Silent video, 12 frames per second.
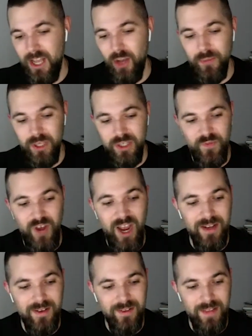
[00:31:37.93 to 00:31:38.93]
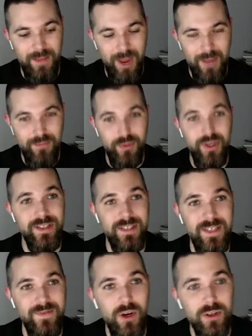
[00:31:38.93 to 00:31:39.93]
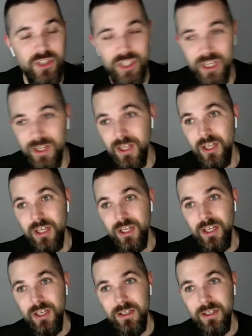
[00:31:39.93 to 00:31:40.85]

can help me to find that my preconceived notion